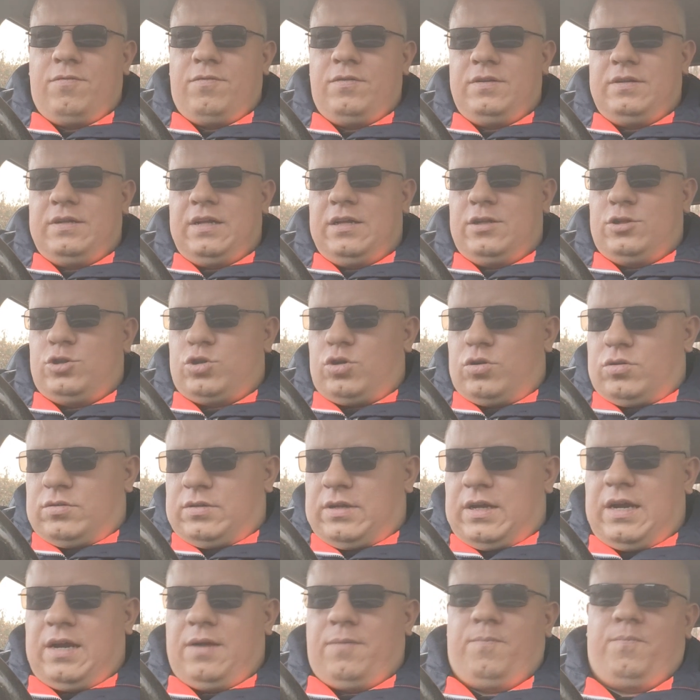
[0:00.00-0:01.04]
In that short
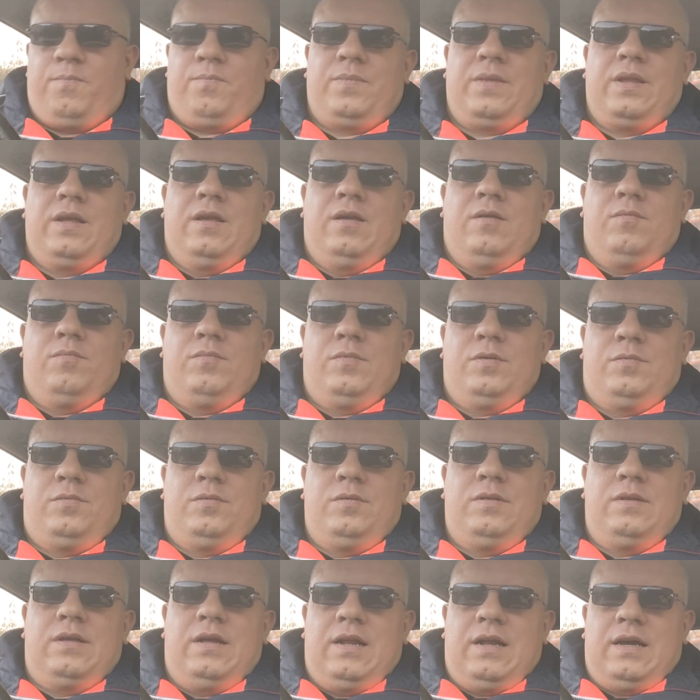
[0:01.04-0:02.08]
time
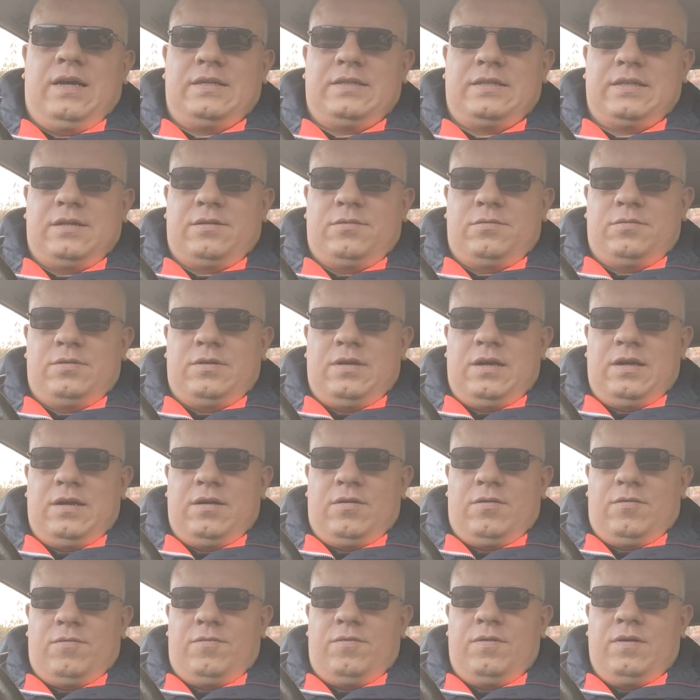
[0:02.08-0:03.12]
between the last Saturday
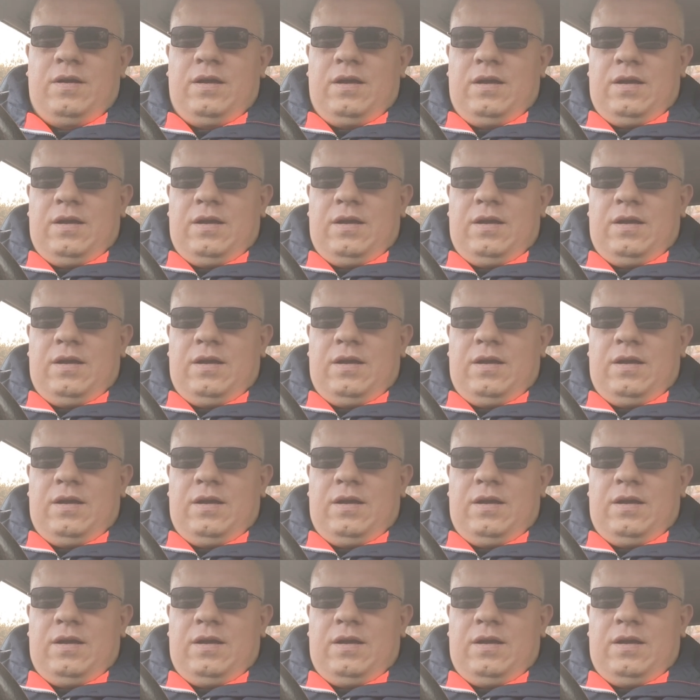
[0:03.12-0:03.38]
of